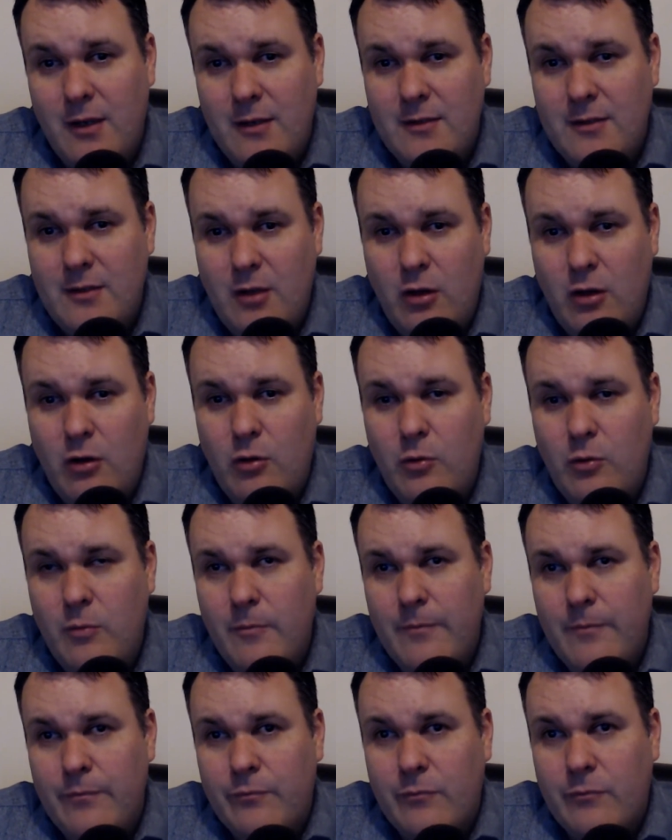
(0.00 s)

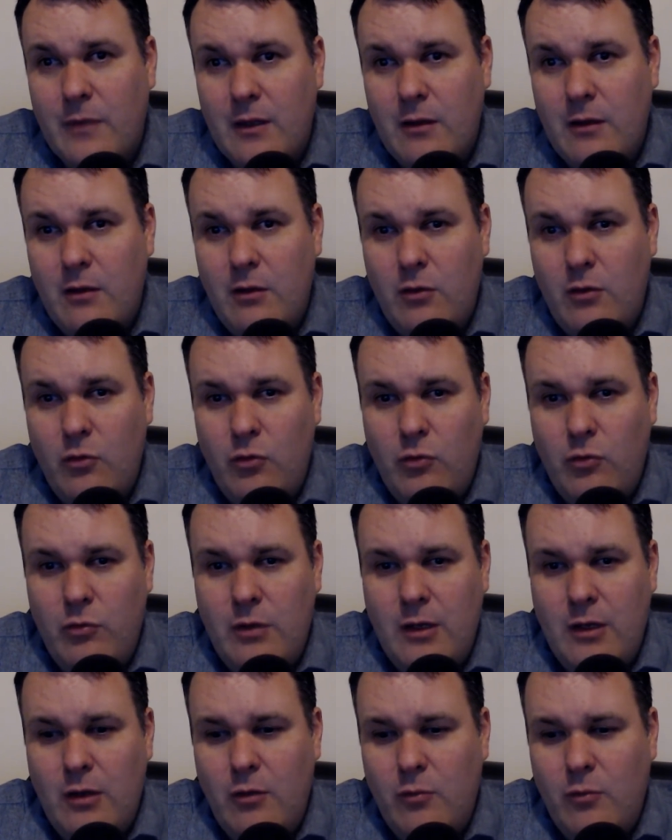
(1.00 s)
So
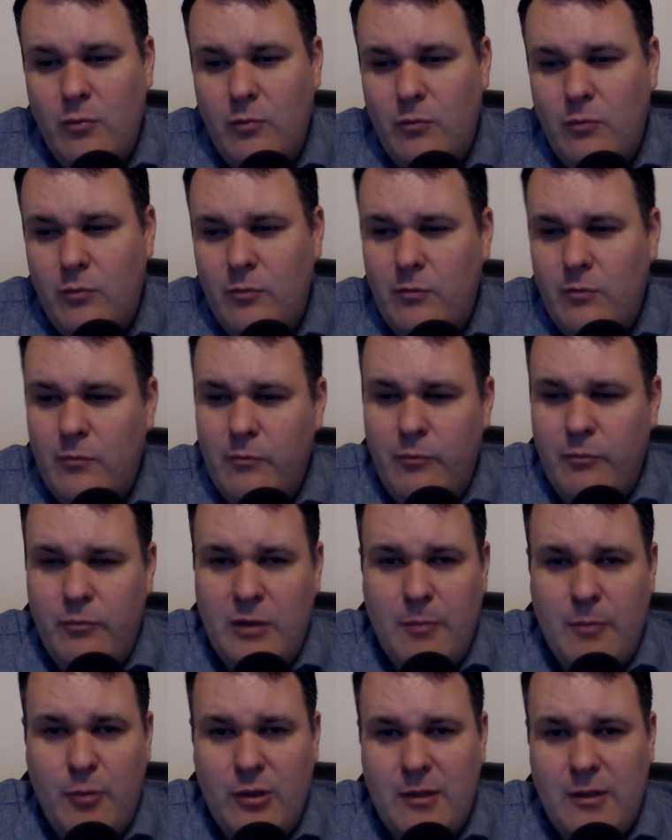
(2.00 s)
you
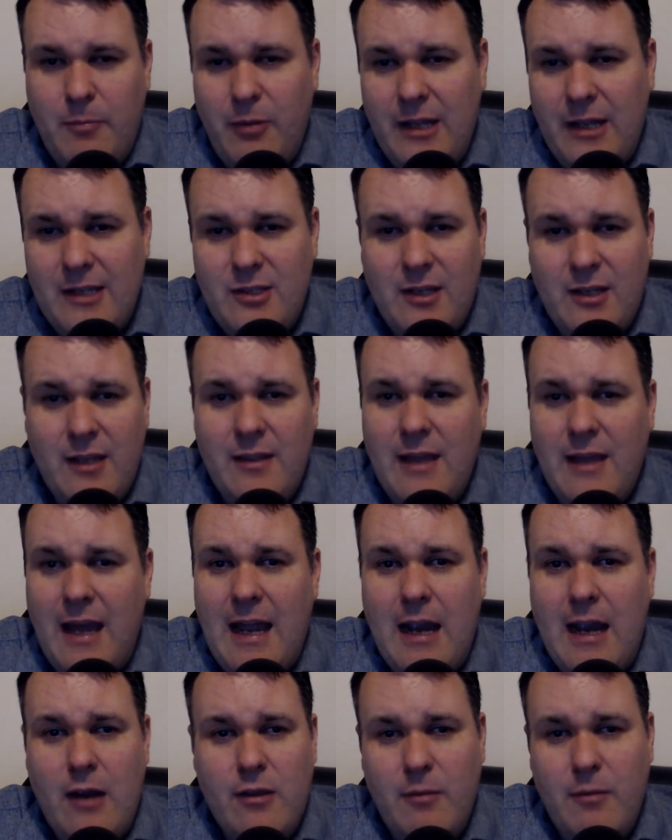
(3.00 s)
put the pledge in. The
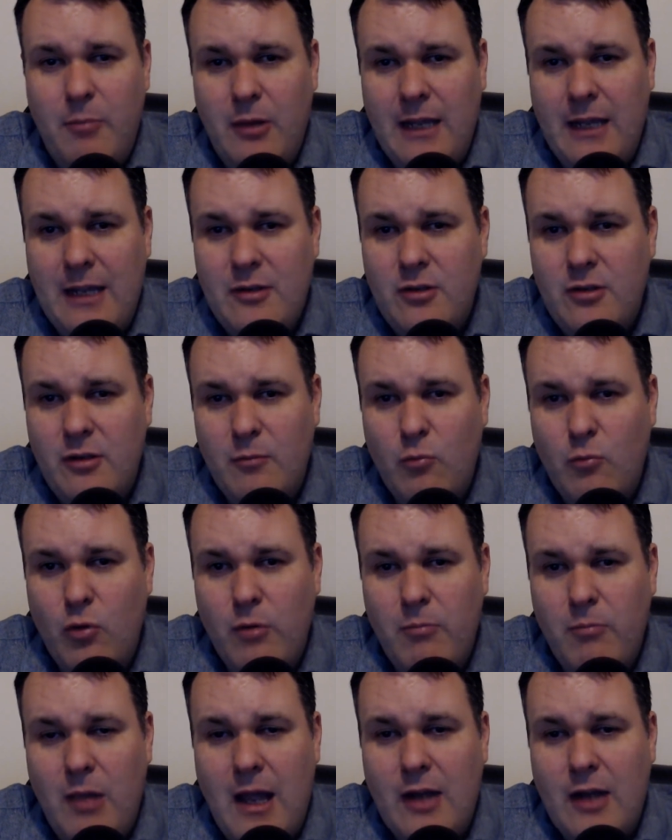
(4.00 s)
higher the pledge, the
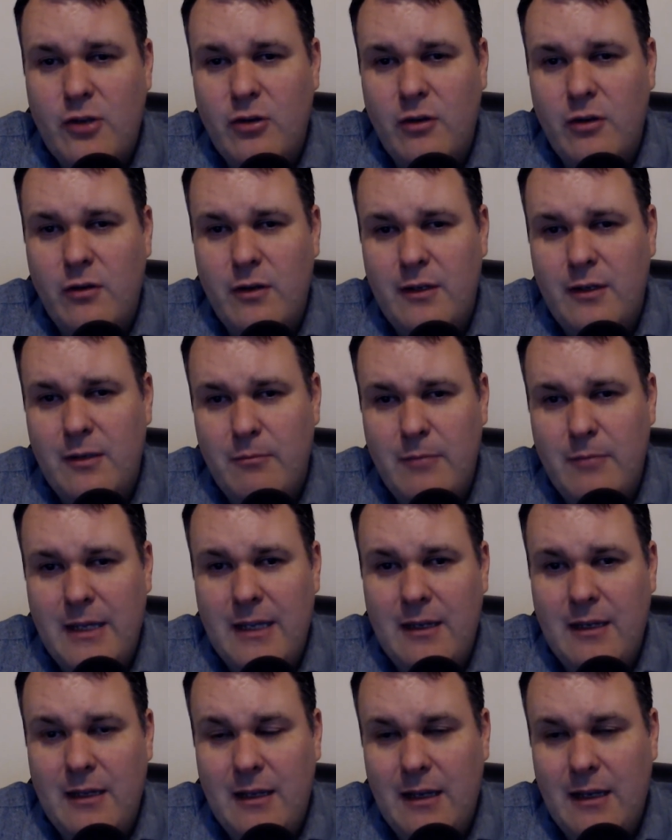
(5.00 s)
more blocks you're going to
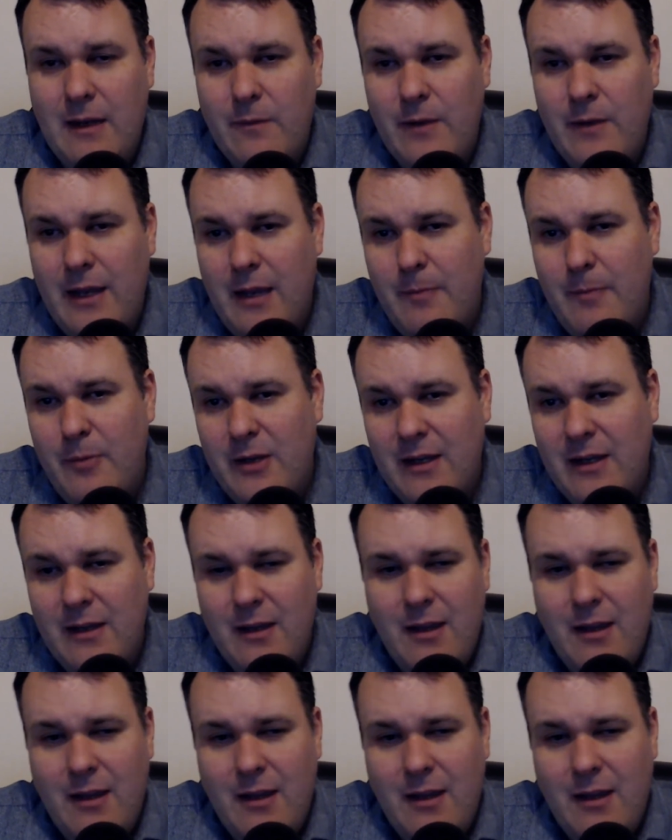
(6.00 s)
mint in every epoch.